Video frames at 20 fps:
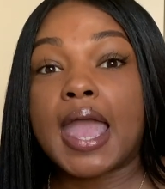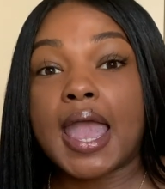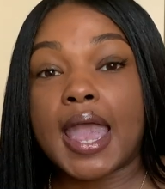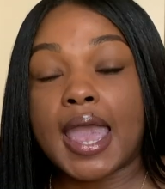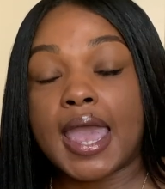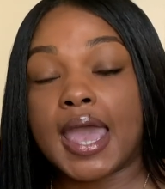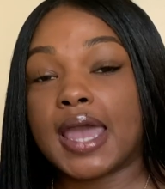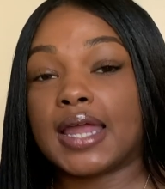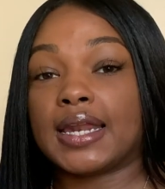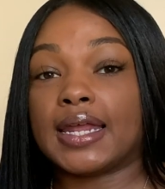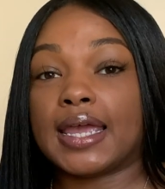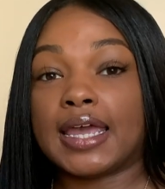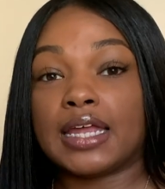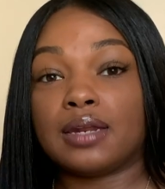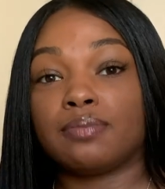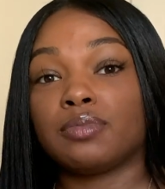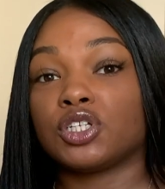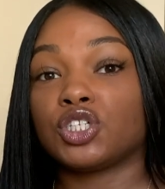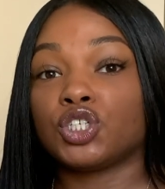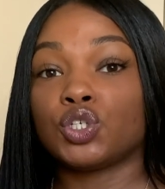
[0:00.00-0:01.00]
And
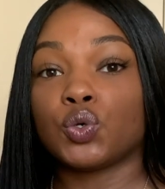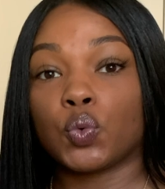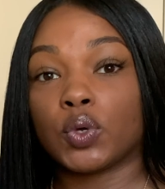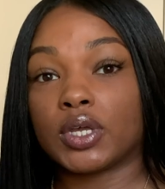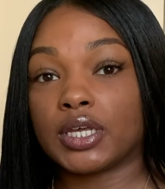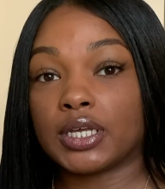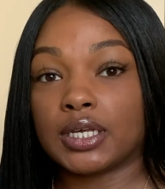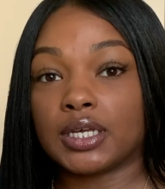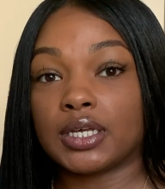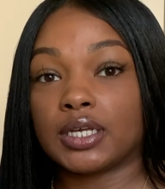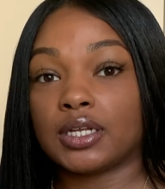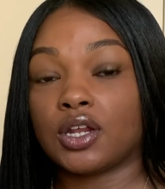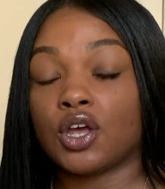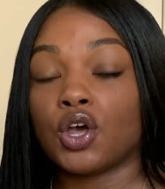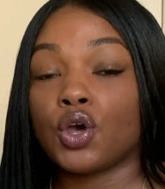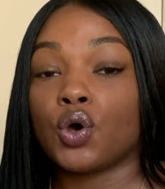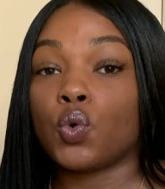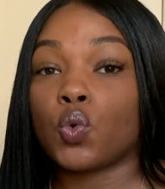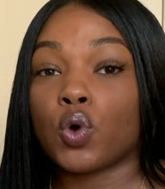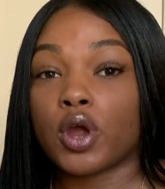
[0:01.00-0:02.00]
in between
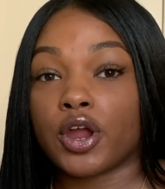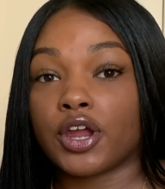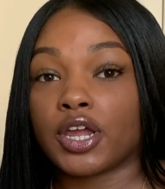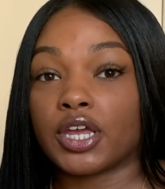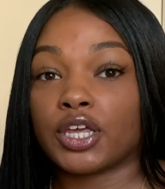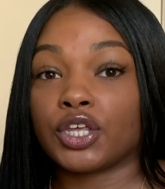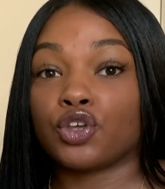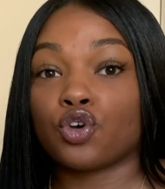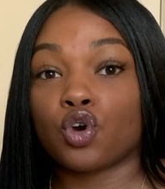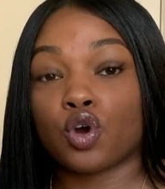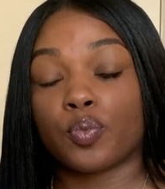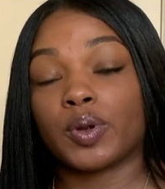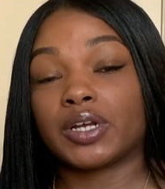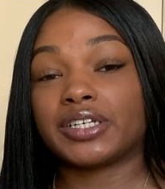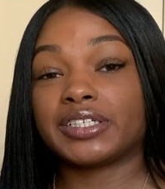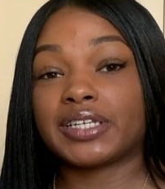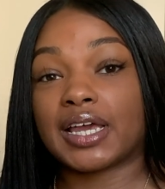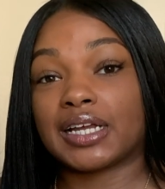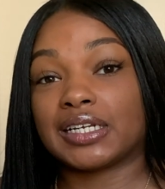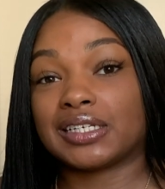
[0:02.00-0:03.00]
wearing your
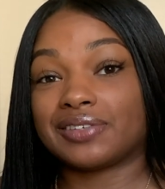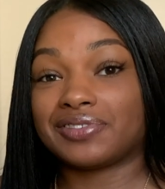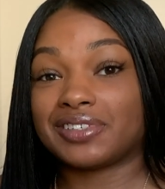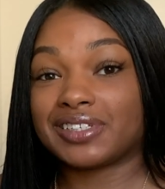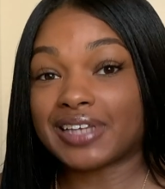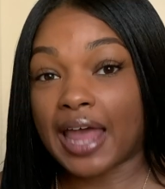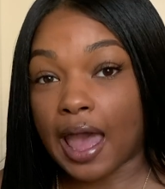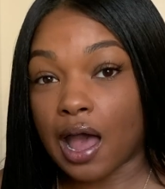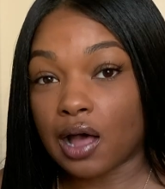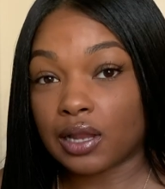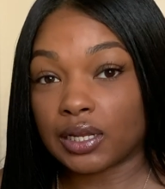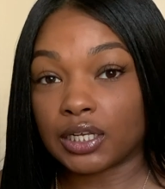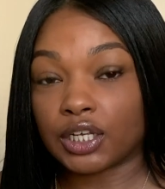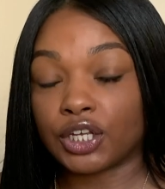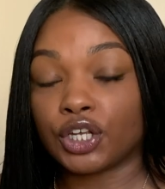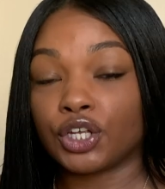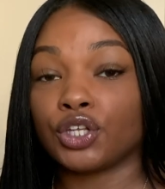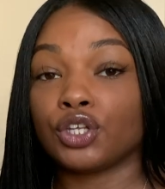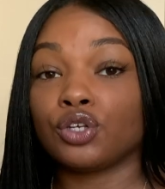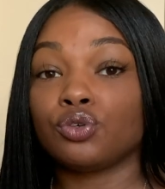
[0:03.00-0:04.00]
protective
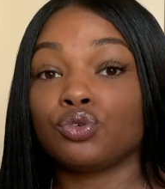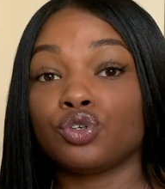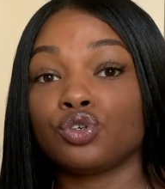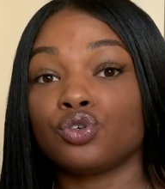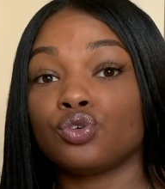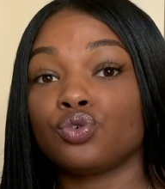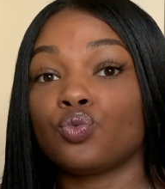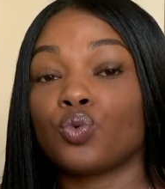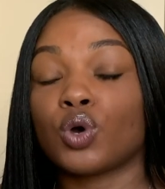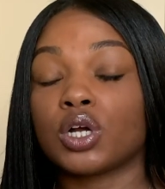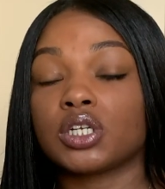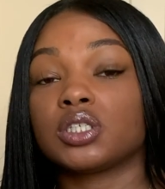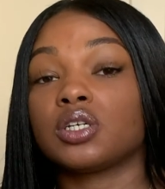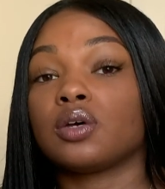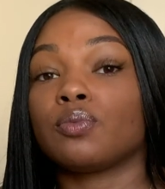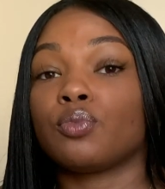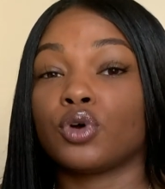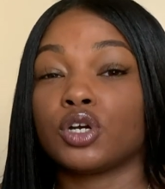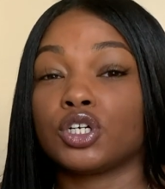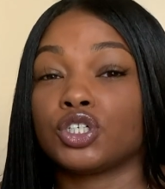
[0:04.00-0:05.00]
styling, you do want to
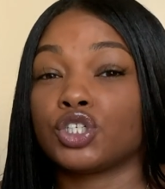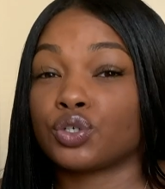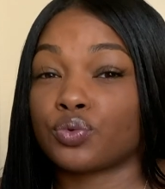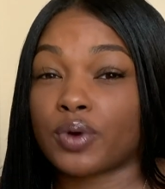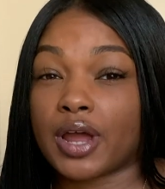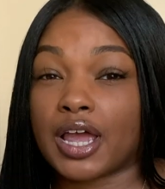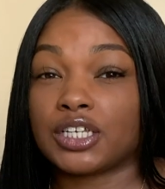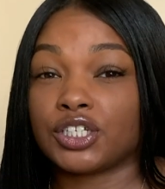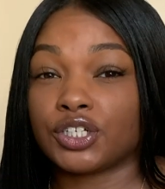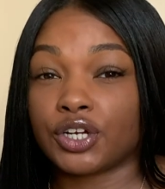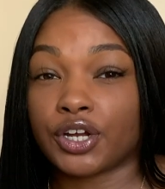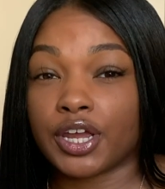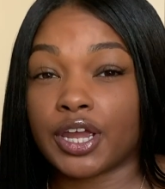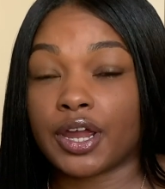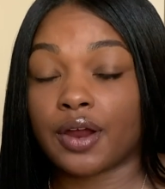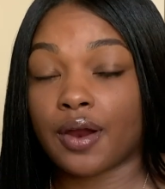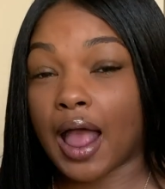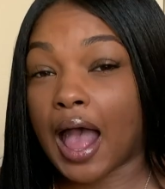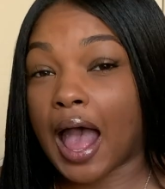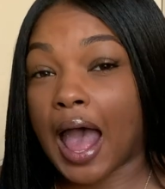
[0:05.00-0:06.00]
moisturize your
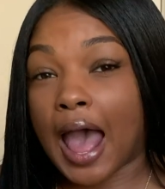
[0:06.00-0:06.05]
hair.